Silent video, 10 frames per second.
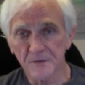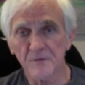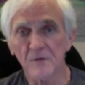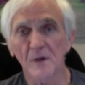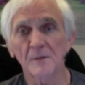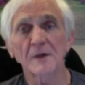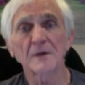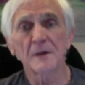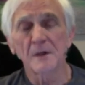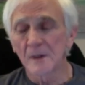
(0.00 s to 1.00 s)
of trauma.
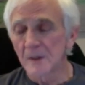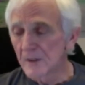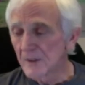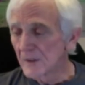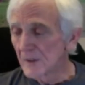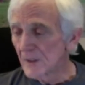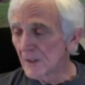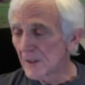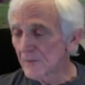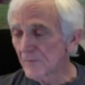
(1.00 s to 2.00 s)

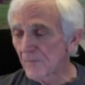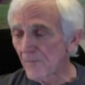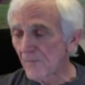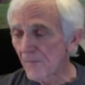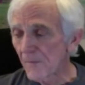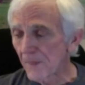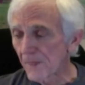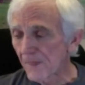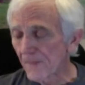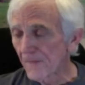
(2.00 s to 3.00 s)
Um,
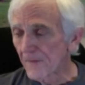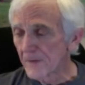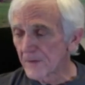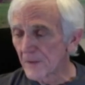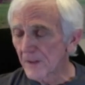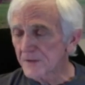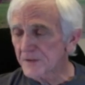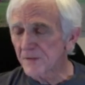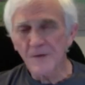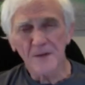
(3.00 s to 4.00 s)
yeah,
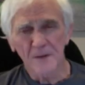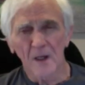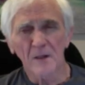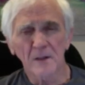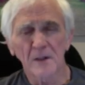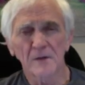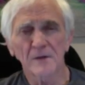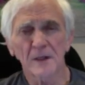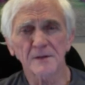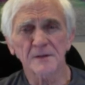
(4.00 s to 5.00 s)
stuff like that. You know,
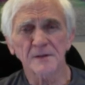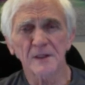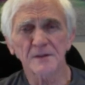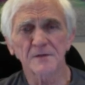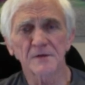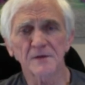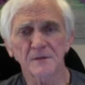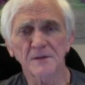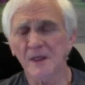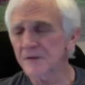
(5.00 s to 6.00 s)
that's that's of
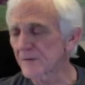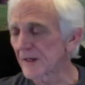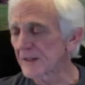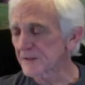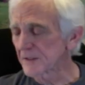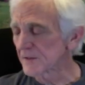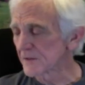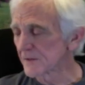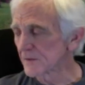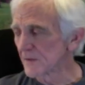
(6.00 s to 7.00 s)
interest. Thanks for asking
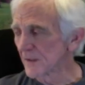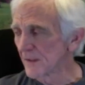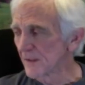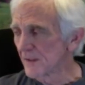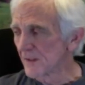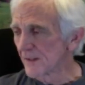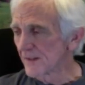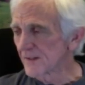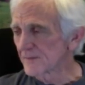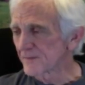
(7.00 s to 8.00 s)
too.
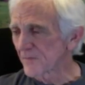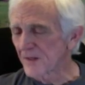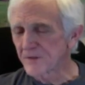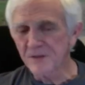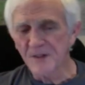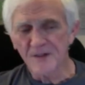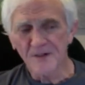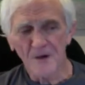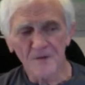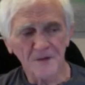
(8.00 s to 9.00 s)
Um, I just got to
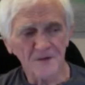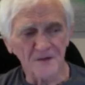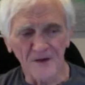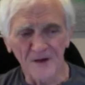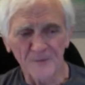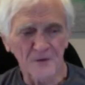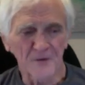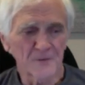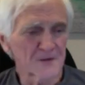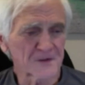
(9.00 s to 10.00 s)
carve out the time to
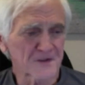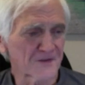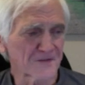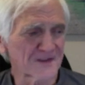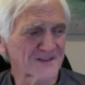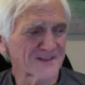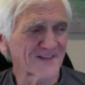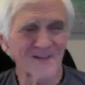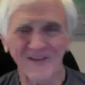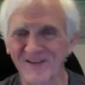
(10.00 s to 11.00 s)
do this stuff. That's the
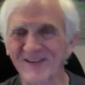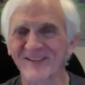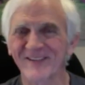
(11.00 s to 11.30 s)
only thing.